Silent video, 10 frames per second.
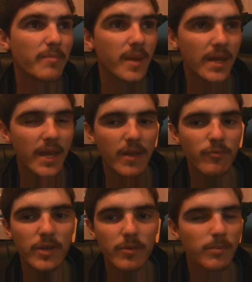Ben
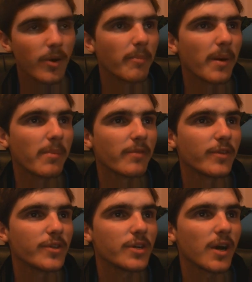Henry would pop up a
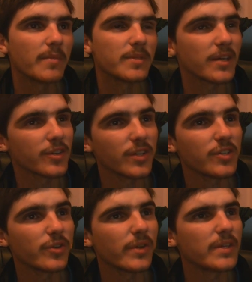few times actually
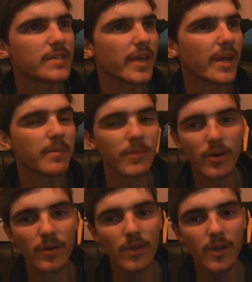during this game, not